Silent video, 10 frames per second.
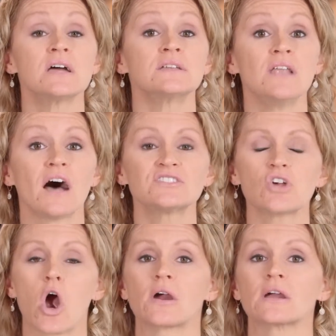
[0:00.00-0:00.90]
Nuts
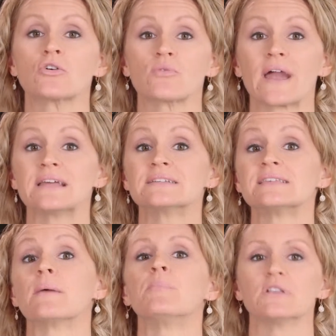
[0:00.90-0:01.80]
are a great
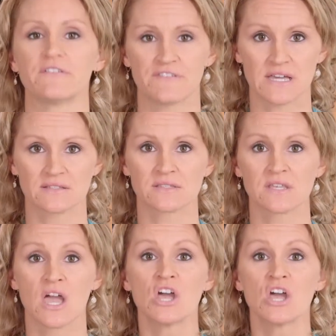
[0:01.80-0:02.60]
example of this.